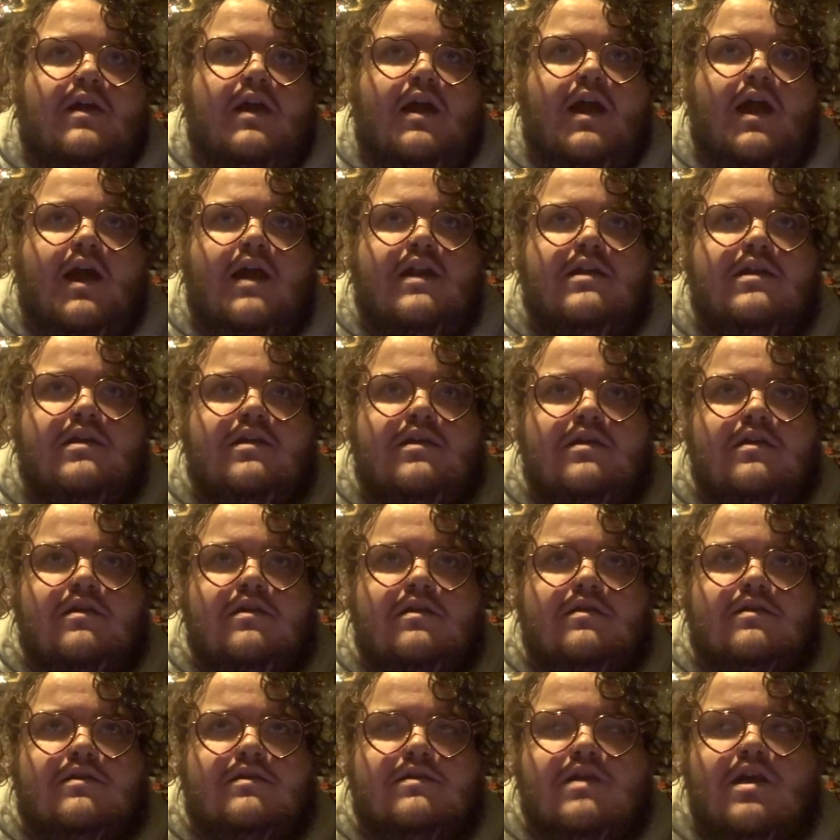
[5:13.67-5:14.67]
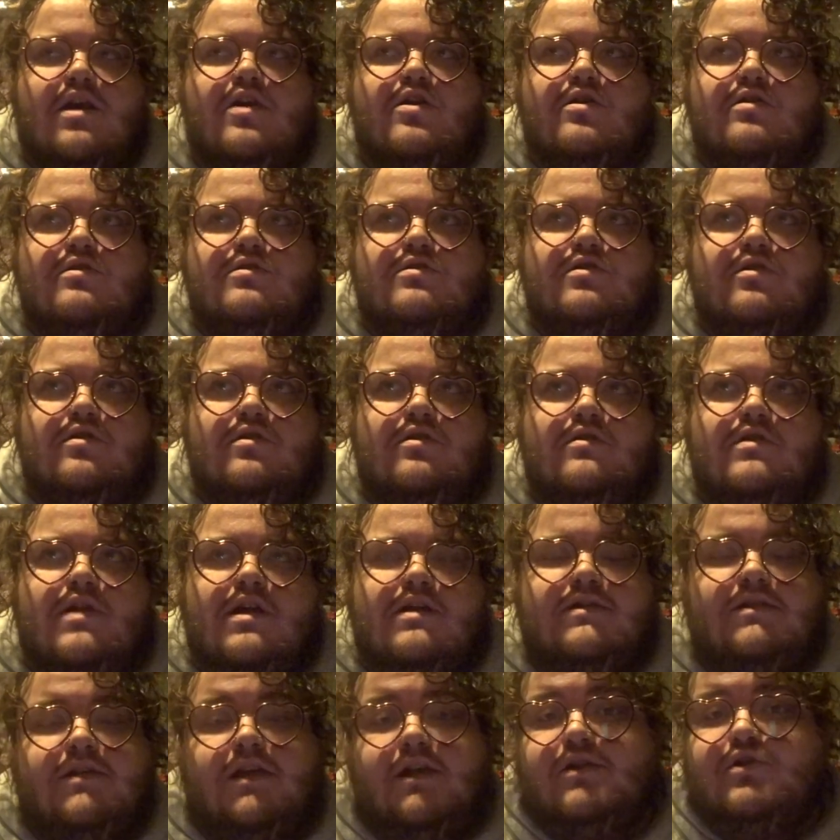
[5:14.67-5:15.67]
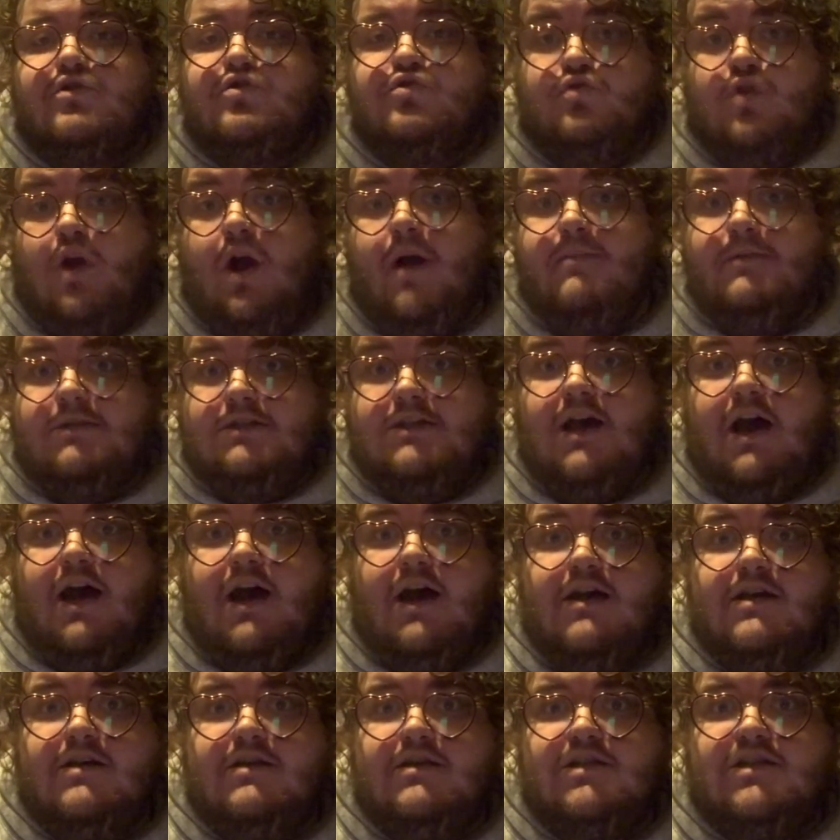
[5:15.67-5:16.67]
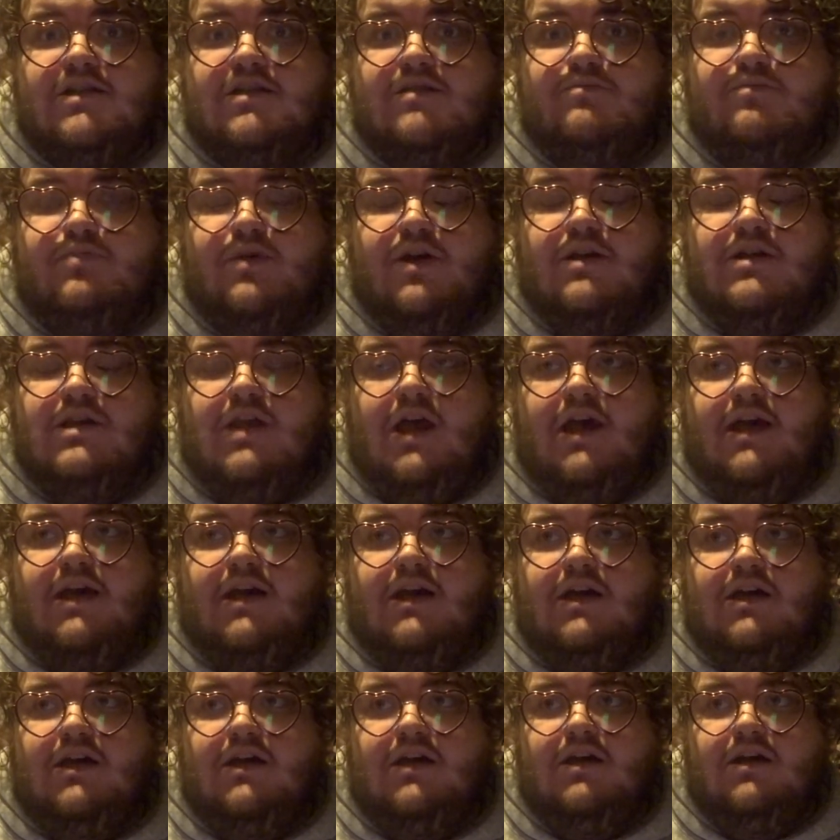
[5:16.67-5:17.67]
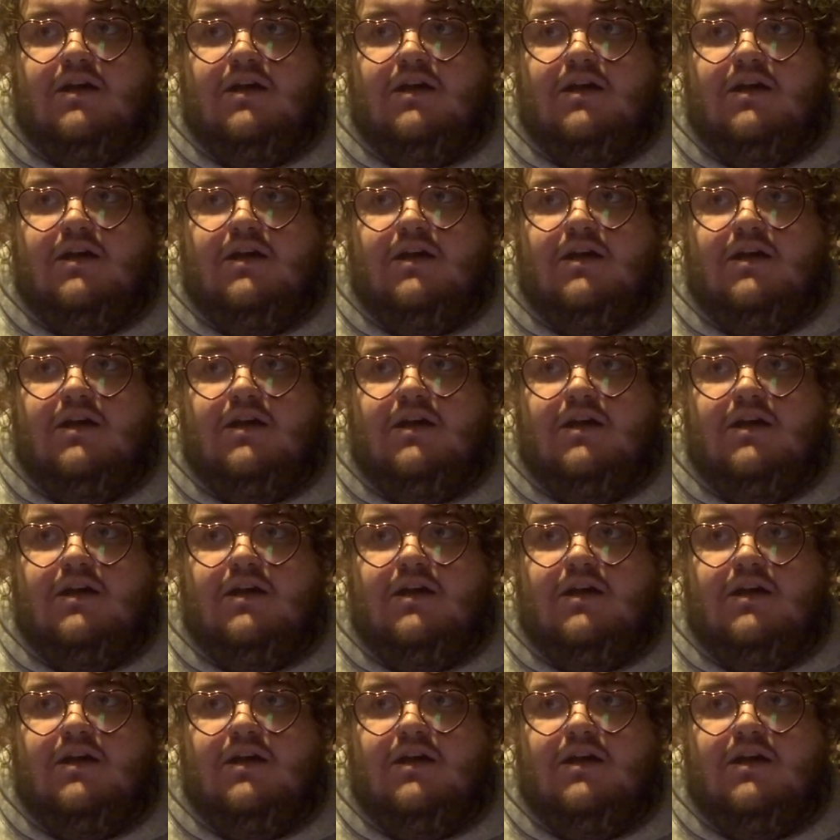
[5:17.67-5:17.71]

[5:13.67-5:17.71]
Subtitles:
any character that's like traumatized but like